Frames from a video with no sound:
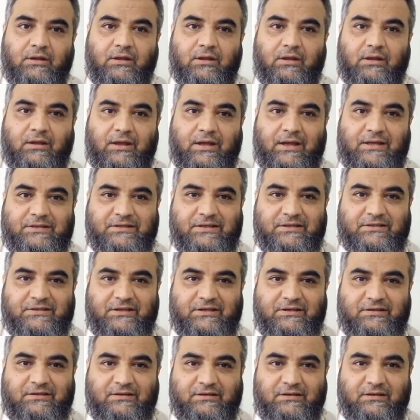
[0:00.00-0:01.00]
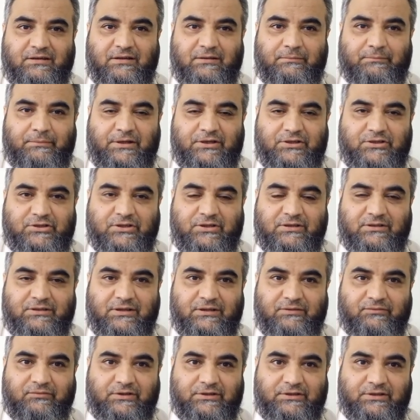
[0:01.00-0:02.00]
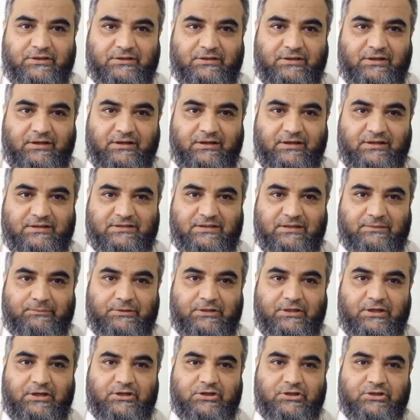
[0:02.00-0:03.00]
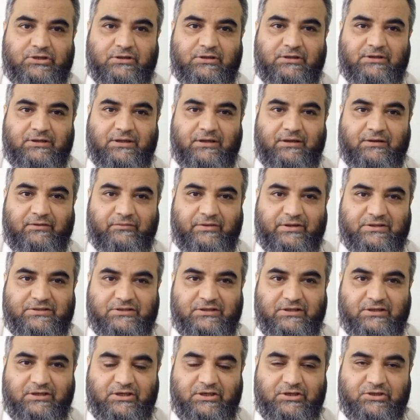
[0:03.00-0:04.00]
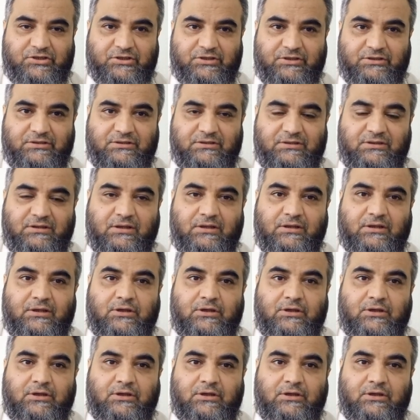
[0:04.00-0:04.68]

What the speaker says: As I did mention that we did her examination and investigation,